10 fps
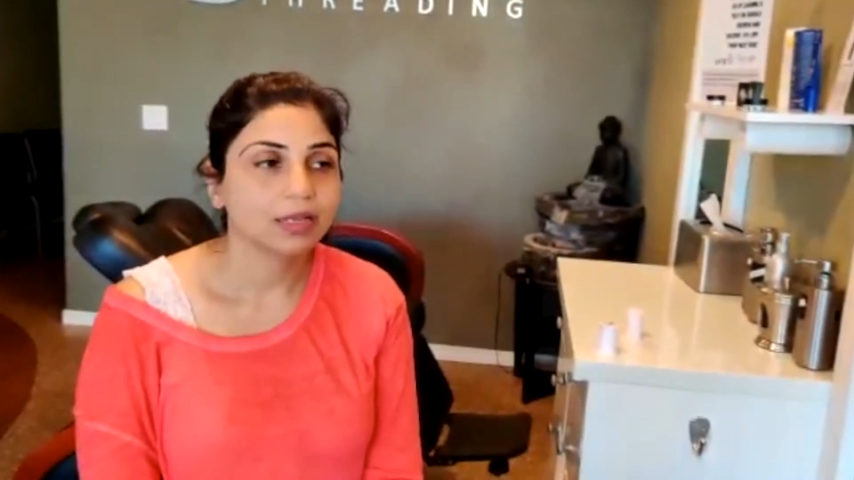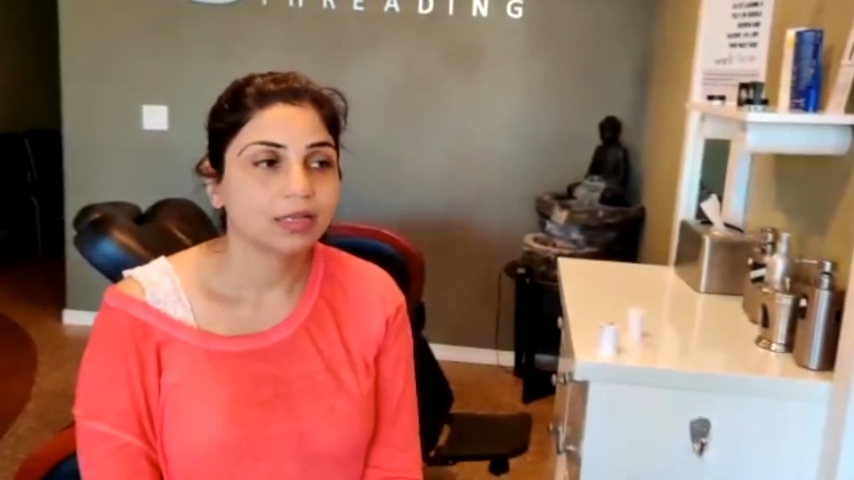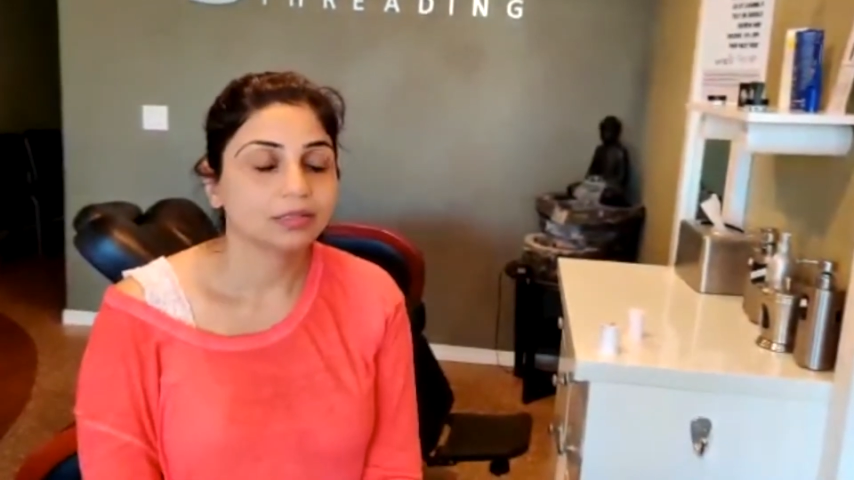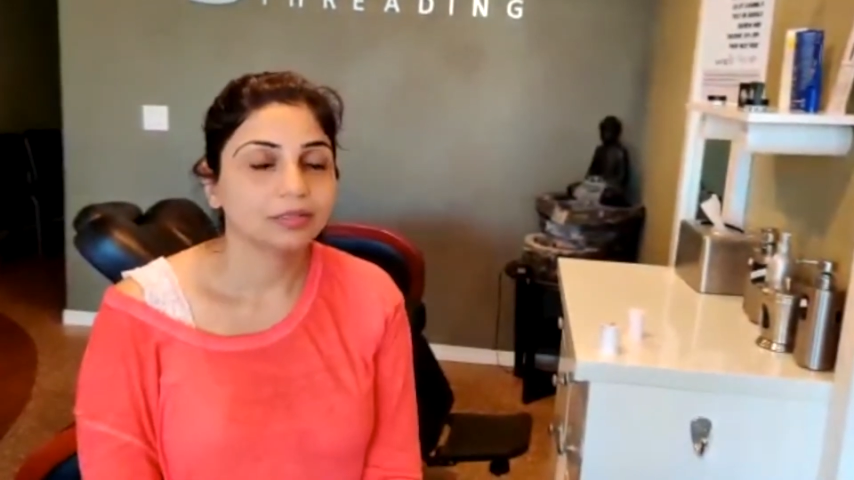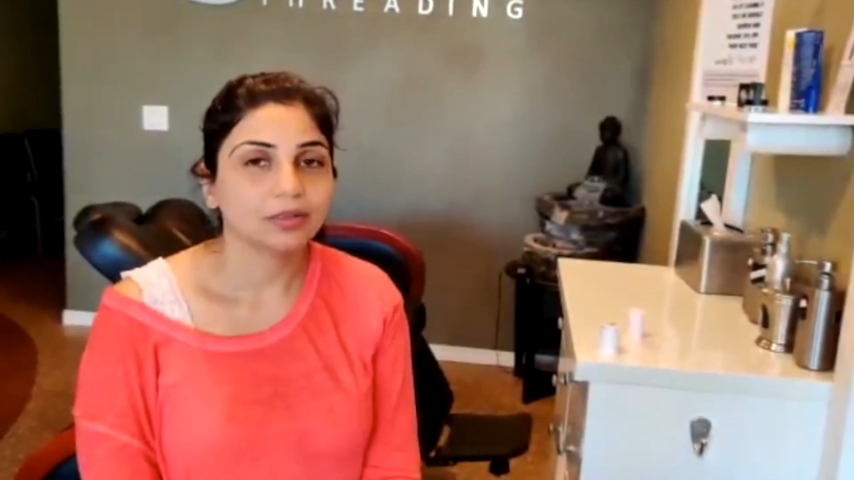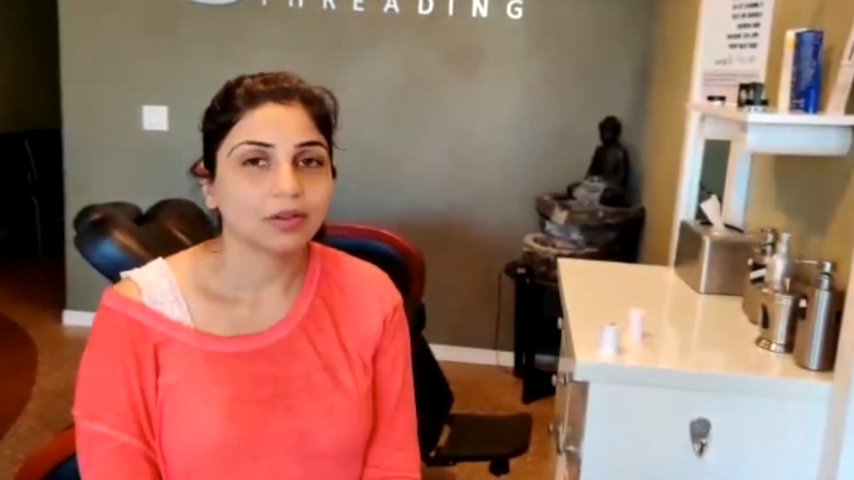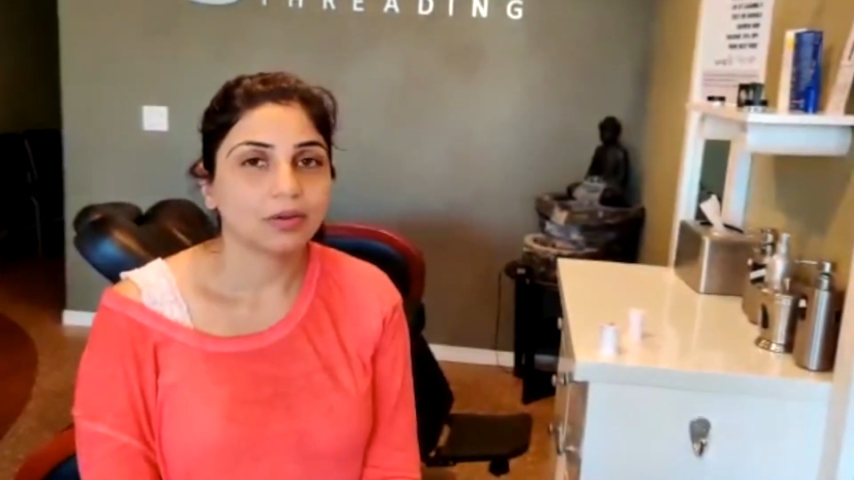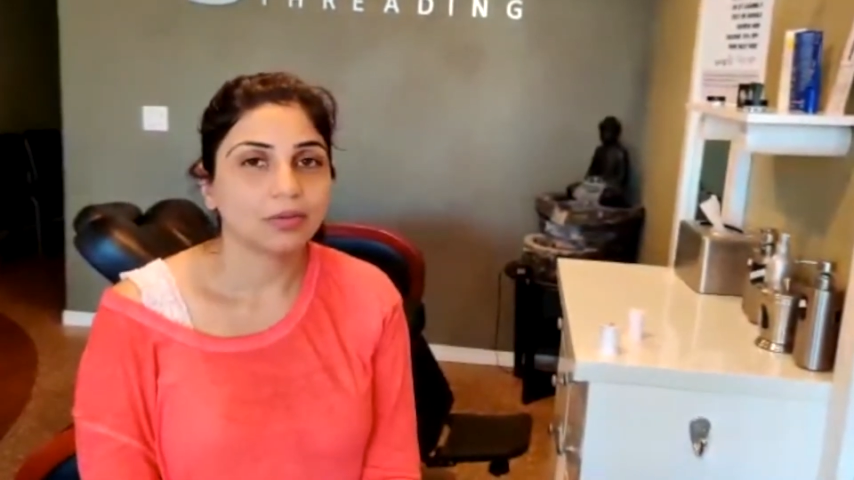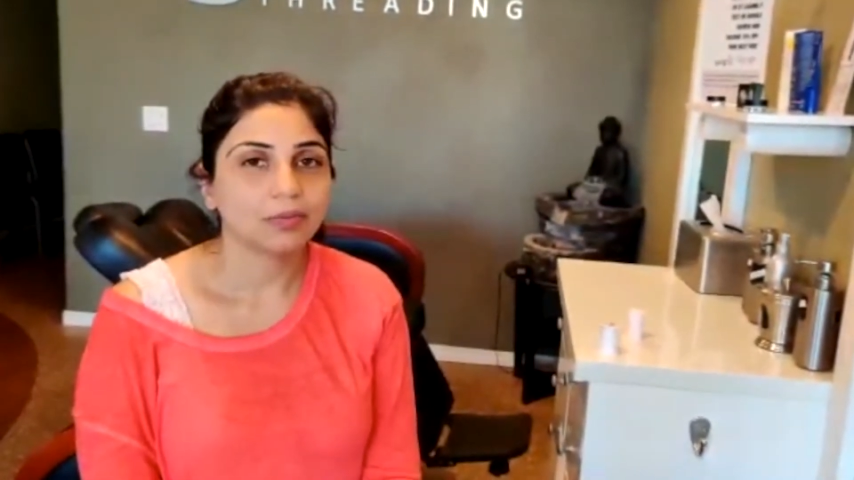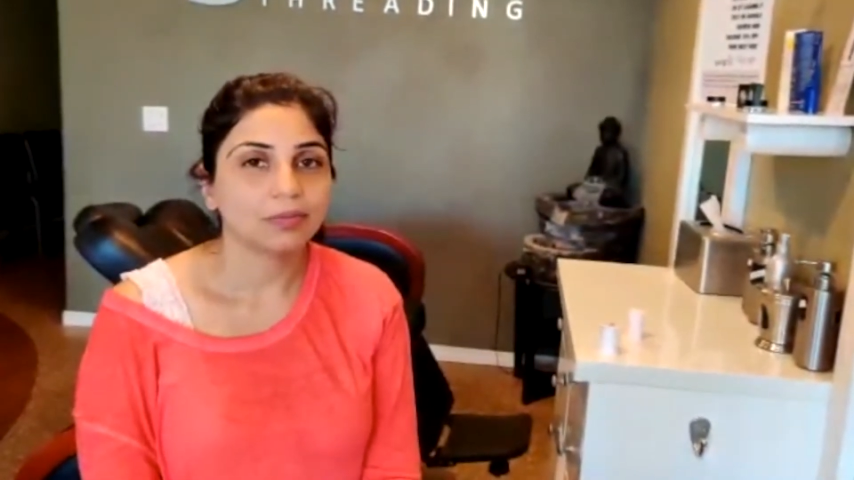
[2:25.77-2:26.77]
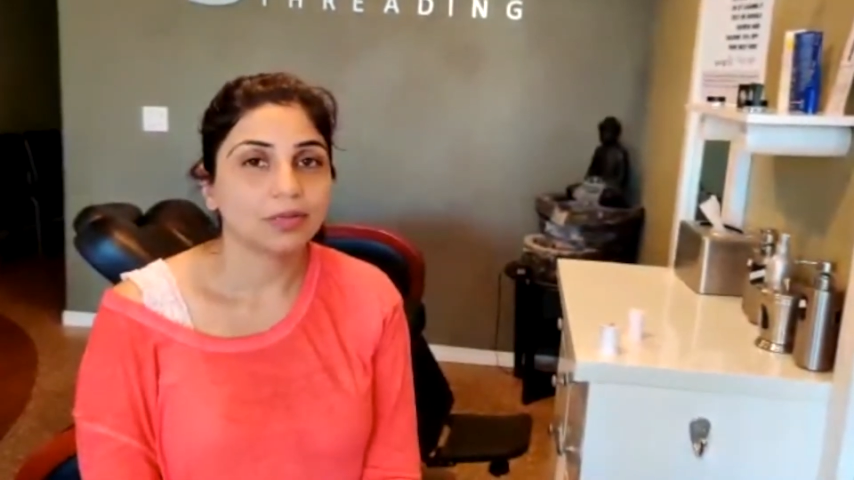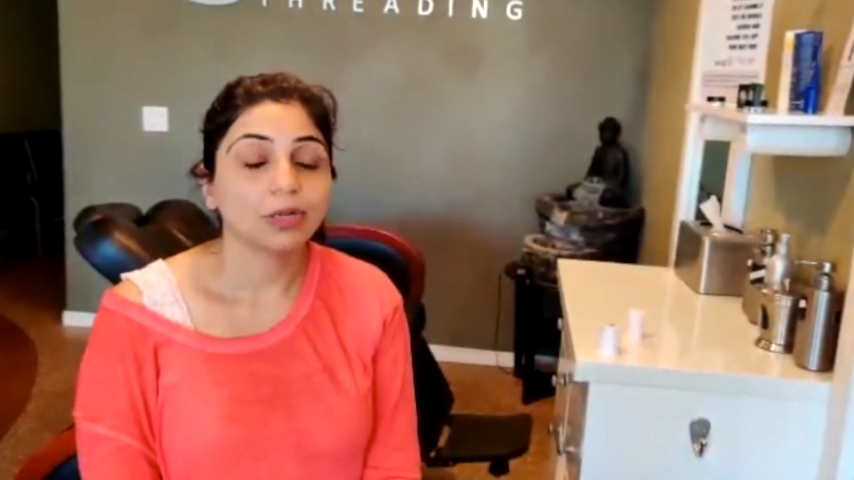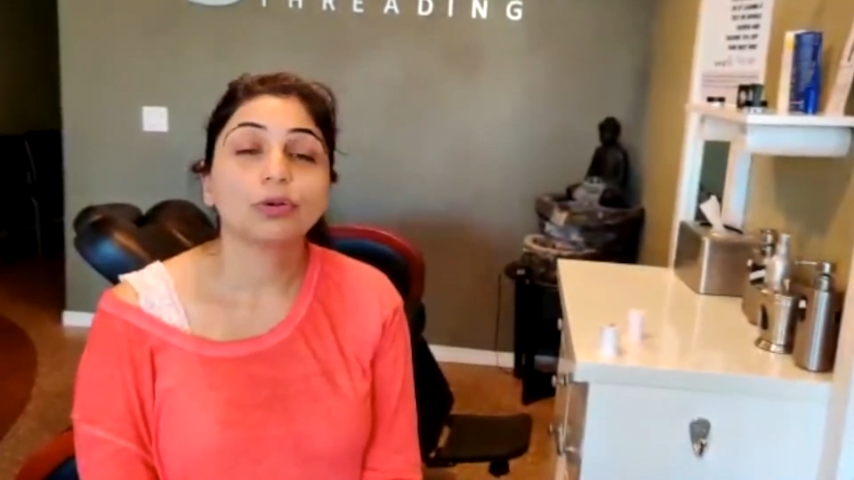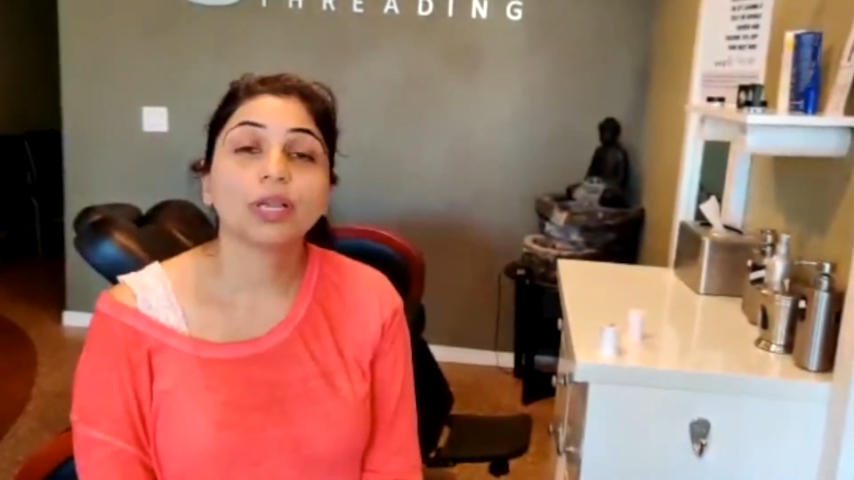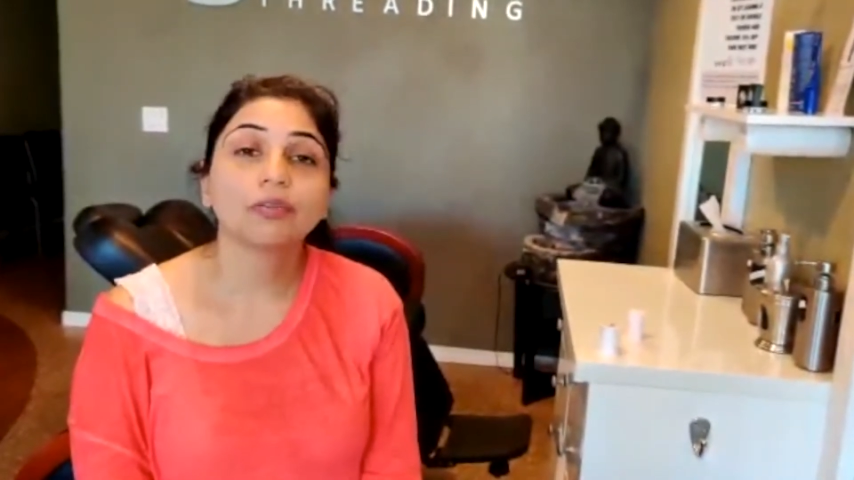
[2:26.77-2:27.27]
So
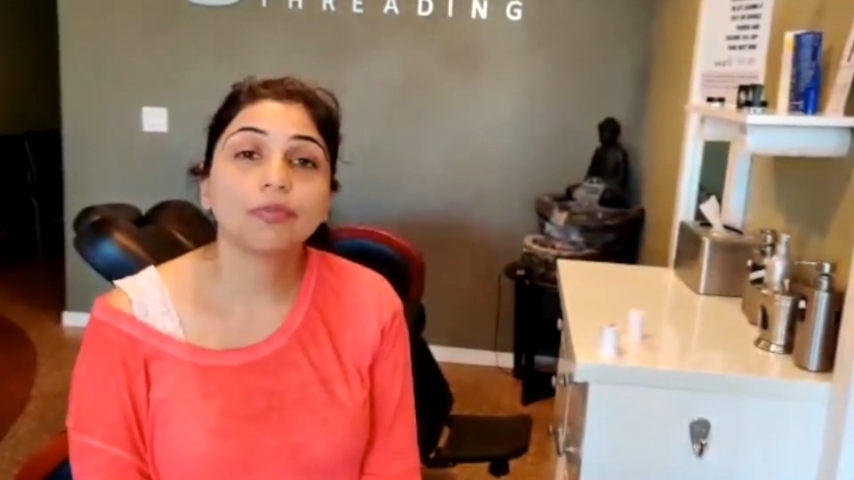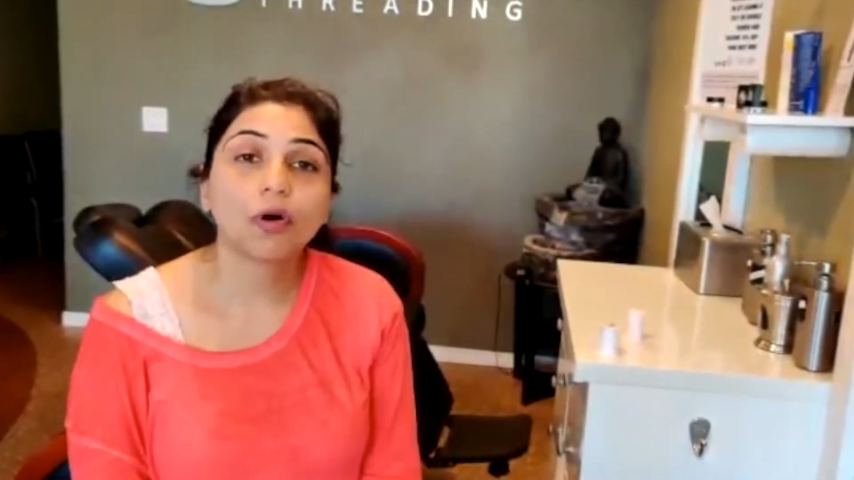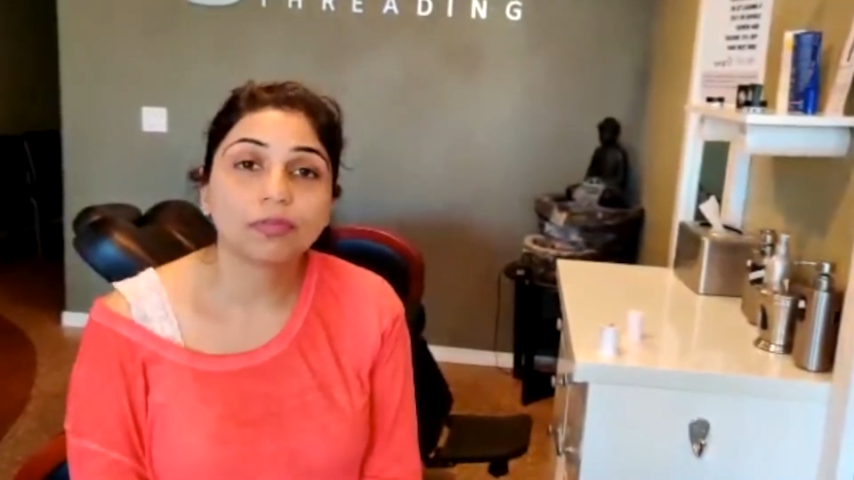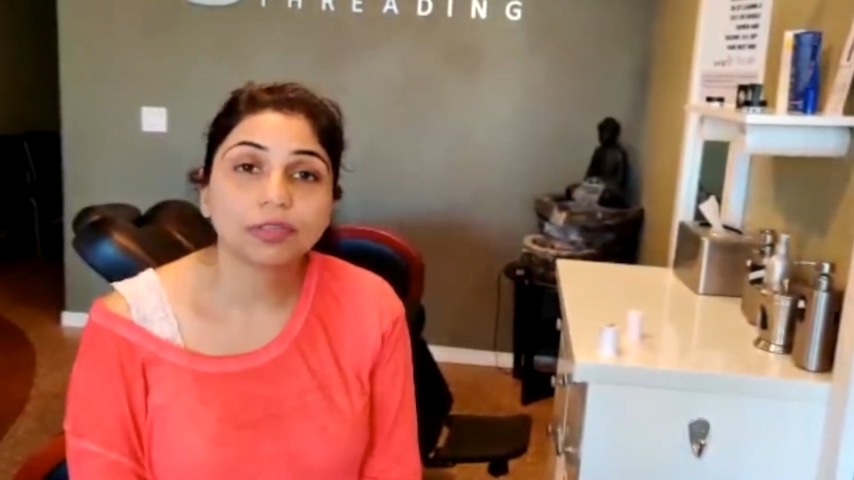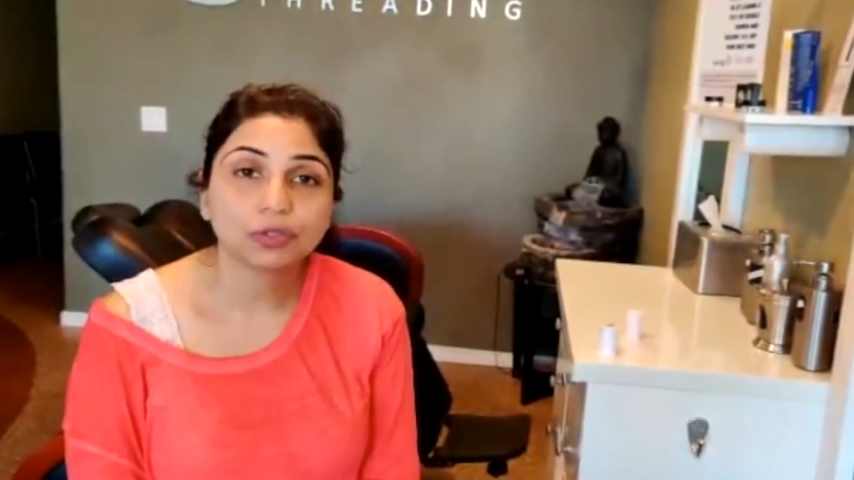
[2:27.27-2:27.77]
looking forward